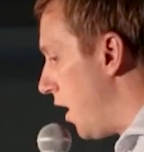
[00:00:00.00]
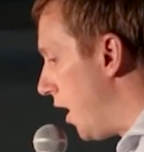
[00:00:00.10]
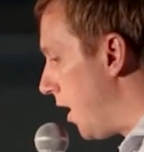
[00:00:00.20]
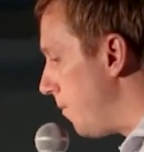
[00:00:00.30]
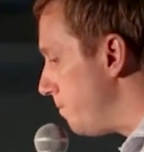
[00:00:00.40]

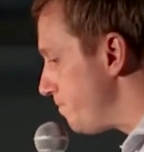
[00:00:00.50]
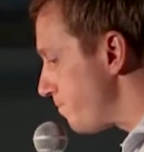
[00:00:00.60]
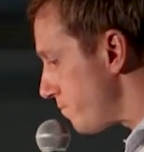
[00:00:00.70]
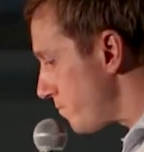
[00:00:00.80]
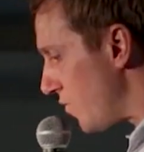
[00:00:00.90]
Um,
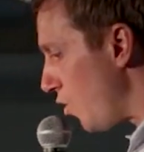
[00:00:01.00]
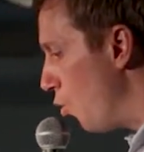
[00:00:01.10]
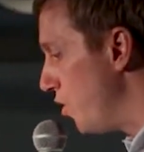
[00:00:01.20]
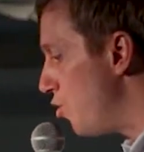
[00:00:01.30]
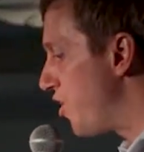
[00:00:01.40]

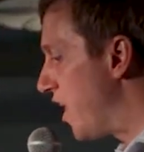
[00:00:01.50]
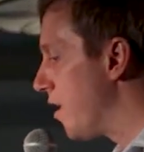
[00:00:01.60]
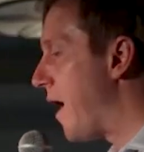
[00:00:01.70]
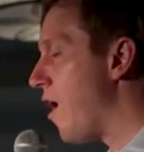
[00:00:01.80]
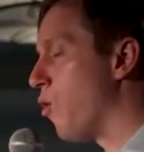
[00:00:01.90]
when you
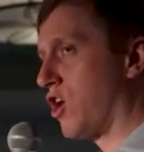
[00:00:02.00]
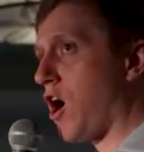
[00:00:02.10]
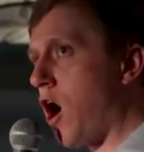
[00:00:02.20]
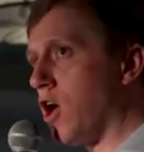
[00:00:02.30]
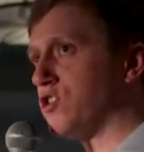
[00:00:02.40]
think about the
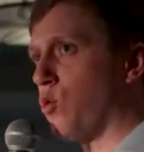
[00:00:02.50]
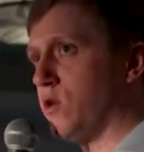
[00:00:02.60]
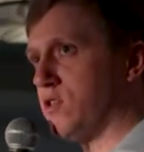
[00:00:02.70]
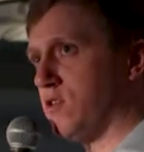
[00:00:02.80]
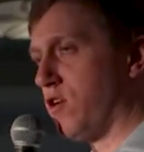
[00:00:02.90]

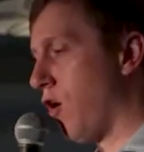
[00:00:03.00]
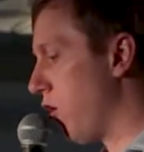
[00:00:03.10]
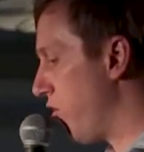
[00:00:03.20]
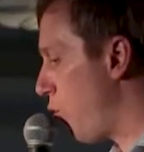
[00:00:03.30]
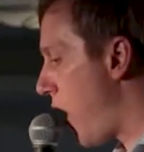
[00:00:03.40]
consequences of the
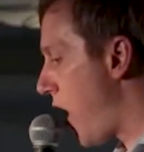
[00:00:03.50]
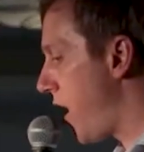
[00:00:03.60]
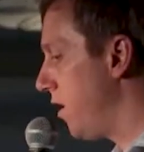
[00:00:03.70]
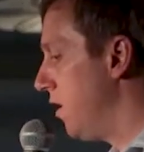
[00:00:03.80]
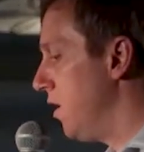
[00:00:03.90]
dollar, of
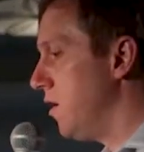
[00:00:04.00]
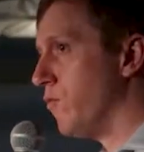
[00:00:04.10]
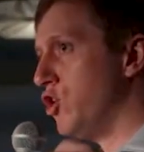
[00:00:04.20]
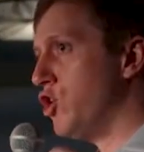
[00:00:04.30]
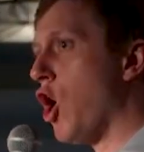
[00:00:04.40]
why
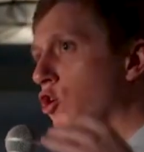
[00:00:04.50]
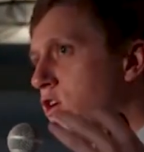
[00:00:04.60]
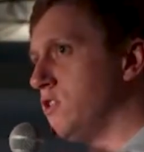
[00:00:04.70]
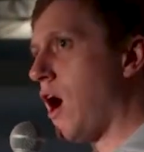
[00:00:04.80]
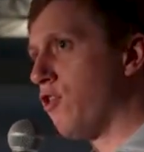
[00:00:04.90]
the dollar
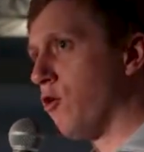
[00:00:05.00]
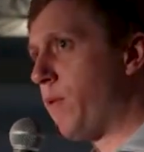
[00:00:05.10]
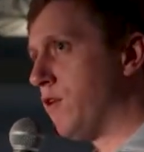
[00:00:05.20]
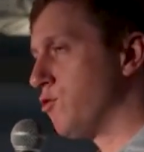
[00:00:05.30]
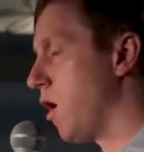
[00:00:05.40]
is neither
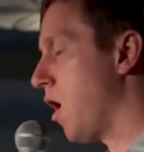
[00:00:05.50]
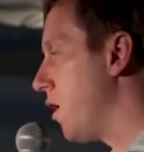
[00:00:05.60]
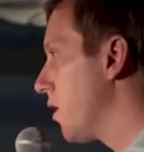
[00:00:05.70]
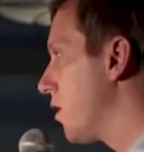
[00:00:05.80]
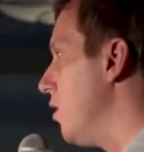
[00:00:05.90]

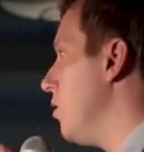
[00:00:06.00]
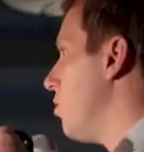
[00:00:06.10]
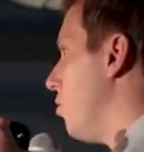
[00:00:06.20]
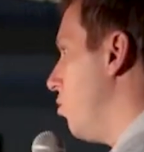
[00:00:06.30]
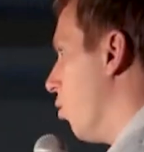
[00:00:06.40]
patriotic
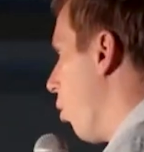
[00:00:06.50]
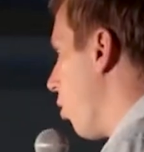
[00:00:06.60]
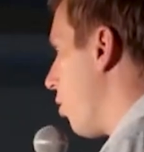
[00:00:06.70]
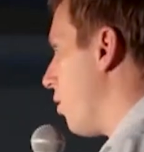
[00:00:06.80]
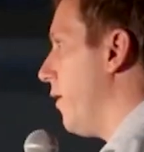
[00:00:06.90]

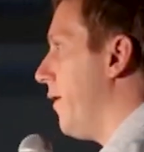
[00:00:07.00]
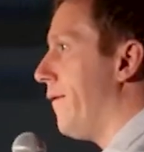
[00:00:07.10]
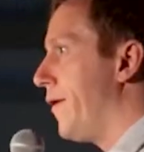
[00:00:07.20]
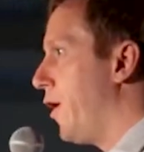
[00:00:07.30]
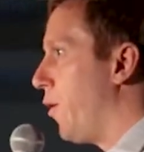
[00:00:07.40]
nor
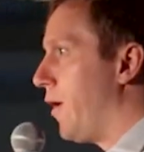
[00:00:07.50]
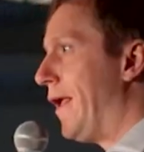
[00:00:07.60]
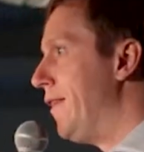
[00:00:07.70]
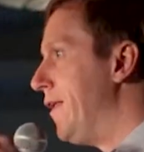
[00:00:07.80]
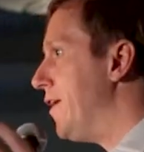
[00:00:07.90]

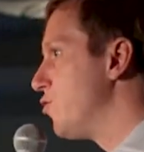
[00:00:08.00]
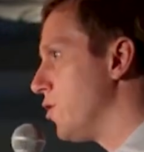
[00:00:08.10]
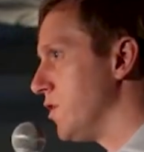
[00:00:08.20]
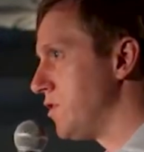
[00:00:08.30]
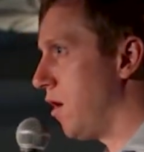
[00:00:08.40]
in the
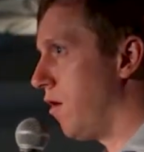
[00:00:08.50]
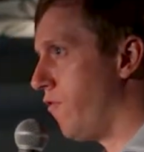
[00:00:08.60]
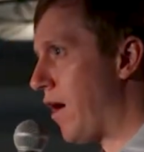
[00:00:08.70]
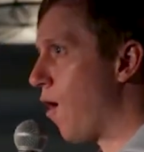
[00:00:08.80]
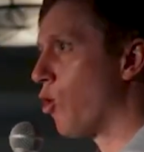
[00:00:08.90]
interest
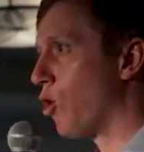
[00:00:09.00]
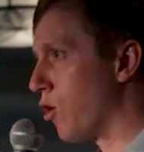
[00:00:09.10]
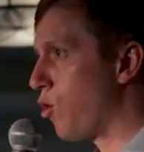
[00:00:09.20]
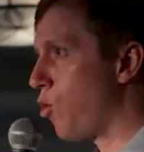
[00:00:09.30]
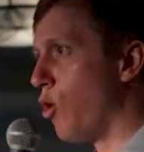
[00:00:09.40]
of
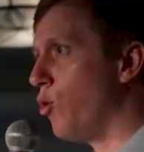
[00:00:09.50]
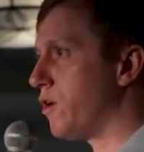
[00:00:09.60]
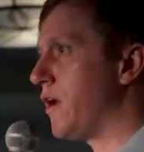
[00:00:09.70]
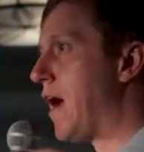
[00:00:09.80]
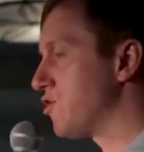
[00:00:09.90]
our
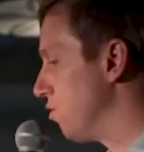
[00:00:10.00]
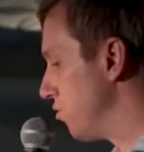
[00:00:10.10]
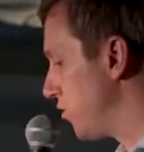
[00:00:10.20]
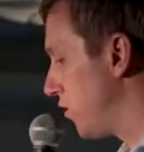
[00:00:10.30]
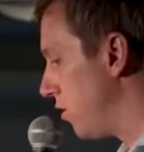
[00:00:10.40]
quote
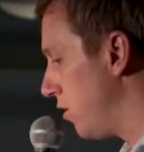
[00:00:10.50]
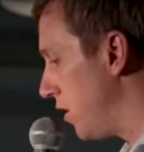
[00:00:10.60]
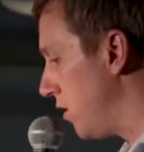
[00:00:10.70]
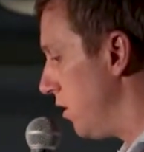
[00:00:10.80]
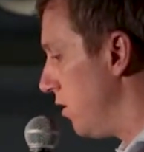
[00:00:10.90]
national
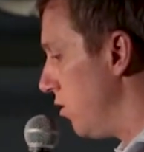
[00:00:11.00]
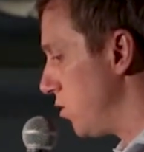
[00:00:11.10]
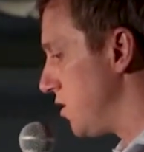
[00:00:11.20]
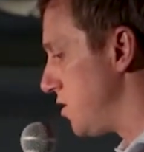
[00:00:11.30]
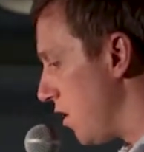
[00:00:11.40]
security,
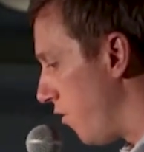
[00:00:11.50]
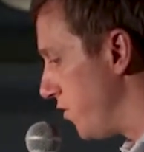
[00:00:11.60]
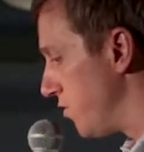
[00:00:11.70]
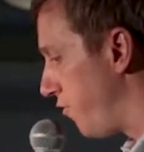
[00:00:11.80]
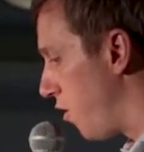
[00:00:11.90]
which itself is a